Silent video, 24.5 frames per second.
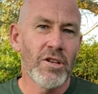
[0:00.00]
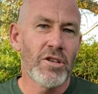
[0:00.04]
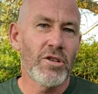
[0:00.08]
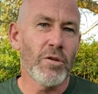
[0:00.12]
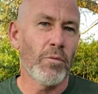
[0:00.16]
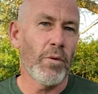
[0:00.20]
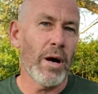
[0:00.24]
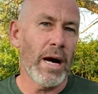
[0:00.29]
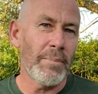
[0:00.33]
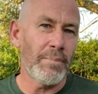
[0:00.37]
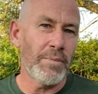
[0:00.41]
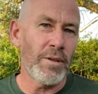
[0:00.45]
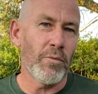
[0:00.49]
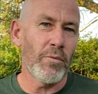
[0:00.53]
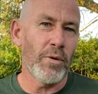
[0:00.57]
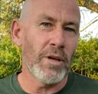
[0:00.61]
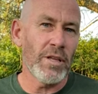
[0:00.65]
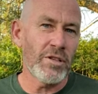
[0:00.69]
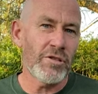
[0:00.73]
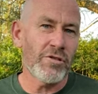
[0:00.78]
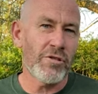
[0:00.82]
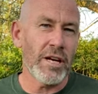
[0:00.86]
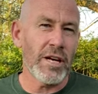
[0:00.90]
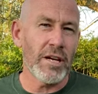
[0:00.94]
to wipe the
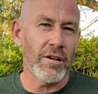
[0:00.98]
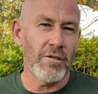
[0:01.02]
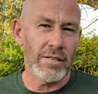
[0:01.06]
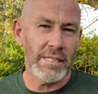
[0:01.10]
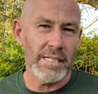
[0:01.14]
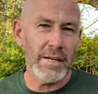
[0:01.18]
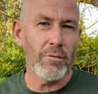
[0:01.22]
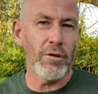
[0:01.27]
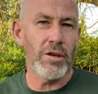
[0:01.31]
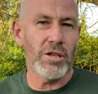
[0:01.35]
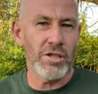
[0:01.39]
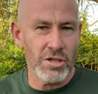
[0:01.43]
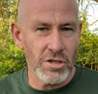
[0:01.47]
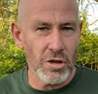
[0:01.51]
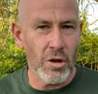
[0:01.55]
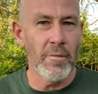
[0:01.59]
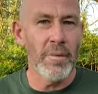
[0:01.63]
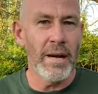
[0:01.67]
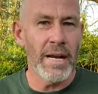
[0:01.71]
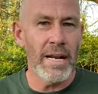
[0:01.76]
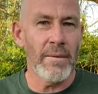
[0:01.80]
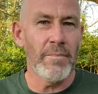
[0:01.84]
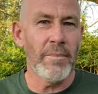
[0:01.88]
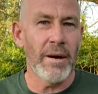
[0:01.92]
windscreen because there were
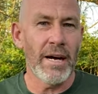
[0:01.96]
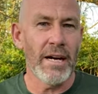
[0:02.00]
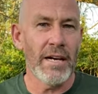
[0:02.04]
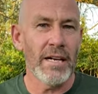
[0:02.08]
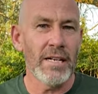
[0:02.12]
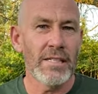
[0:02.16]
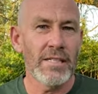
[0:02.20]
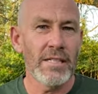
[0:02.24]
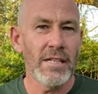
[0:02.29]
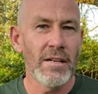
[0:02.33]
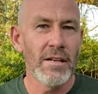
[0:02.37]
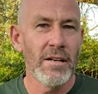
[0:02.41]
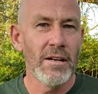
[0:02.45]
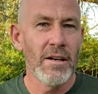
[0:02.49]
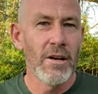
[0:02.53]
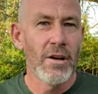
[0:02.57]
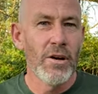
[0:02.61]
so many bugs.